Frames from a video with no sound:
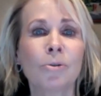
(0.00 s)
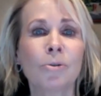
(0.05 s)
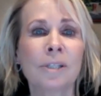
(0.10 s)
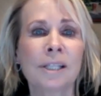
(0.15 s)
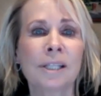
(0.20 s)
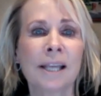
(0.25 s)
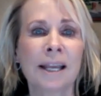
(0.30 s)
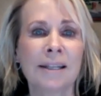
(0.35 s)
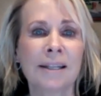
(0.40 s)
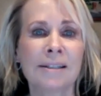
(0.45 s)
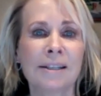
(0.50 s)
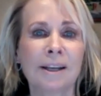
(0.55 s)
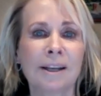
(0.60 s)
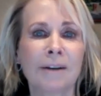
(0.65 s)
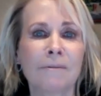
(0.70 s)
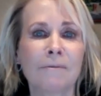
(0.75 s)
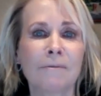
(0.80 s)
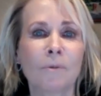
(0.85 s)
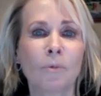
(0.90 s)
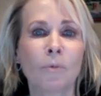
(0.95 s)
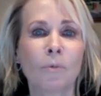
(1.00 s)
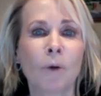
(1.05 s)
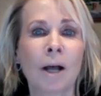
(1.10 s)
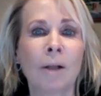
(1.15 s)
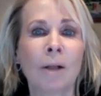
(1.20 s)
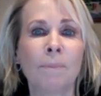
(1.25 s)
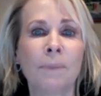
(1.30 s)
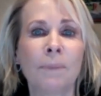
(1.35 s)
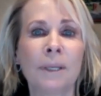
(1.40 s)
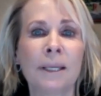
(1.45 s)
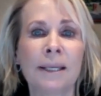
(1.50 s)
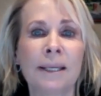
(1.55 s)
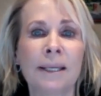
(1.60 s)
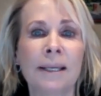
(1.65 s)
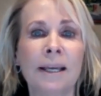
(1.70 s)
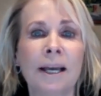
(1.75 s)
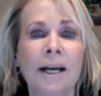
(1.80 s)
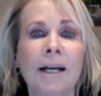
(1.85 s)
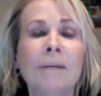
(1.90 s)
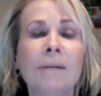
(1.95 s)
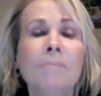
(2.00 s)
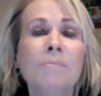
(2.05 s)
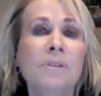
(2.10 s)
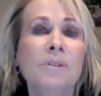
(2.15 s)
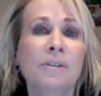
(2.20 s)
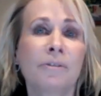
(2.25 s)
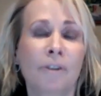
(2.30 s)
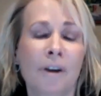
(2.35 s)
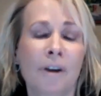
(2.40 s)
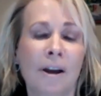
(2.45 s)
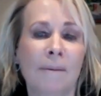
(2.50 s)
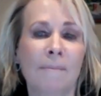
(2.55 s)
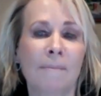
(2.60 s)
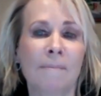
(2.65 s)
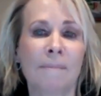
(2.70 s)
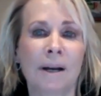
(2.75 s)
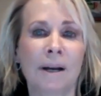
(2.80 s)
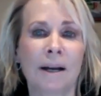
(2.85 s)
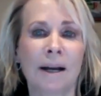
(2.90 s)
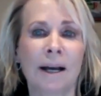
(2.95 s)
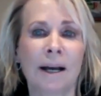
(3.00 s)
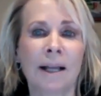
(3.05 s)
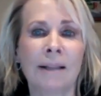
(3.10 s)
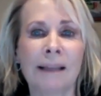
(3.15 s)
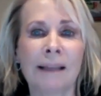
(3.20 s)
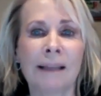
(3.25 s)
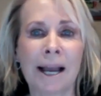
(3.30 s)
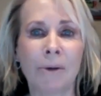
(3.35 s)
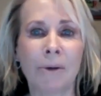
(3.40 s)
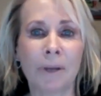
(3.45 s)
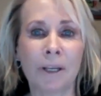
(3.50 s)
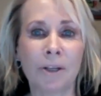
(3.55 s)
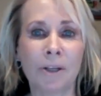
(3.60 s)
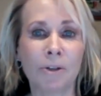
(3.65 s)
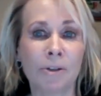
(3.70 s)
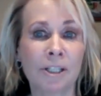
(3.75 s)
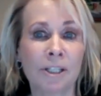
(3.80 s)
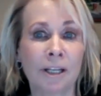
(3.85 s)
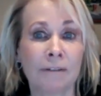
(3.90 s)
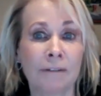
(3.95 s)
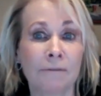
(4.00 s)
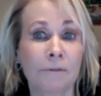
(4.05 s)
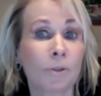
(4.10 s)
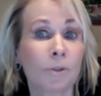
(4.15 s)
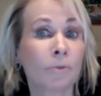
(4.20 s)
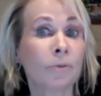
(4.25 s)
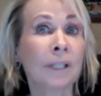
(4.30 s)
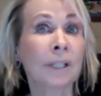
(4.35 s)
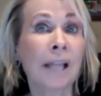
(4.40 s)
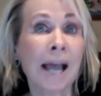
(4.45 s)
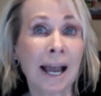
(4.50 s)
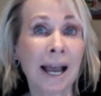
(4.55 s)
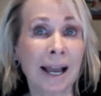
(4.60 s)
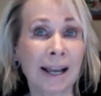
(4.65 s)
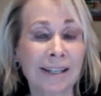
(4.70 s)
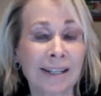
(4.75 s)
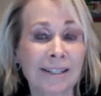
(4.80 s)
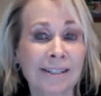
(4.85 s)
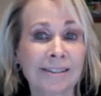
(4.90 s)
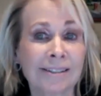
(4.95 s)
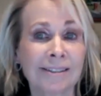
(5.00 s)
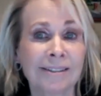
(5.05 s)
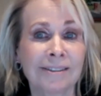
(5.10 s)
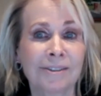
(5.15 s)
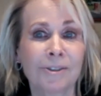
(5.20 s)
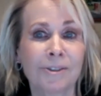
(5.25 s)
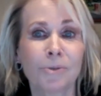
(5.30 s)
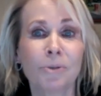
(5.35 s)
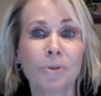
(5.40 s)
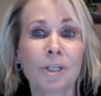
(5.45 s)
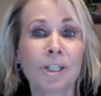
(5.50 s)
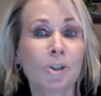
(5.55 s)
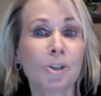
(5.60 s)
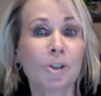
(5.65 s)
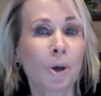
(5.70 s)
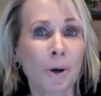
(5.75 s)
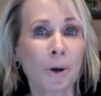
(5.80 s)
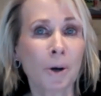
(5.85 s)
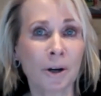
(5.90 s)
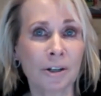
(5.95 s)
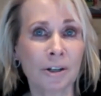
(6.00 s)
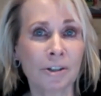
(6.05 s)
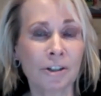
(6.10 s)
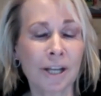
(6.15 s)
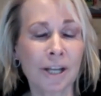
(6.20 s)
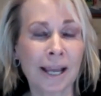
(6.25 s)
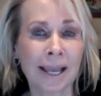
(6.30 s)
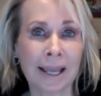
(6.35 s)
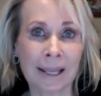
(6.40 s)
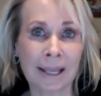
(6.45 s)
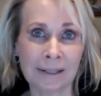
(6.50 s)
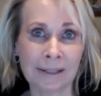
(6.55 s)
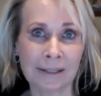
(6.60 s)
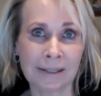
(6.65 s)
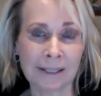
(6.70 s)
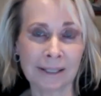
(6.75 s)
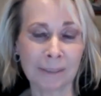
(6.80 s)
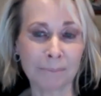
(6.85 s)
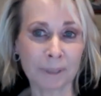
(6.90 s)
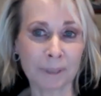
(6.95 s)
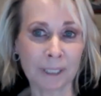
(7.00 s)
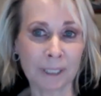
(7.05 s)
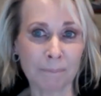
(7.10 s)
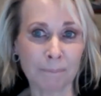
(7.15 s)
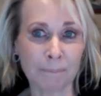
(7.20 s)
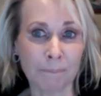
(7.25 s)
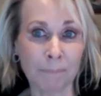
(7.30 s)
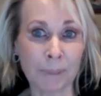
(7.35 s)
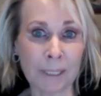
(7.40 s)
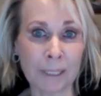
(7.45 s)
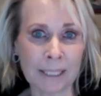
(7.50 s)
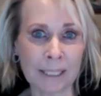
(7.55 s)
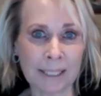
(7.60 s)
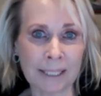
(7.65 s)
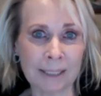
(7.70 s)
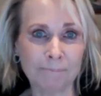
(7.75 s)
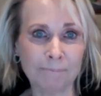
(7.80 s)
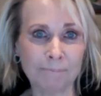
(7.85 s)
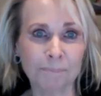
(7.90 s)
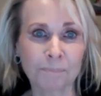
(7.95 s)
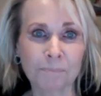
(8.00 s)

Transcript: sense of well-being comes from allowing yourself to relax, to recharge, and simply be.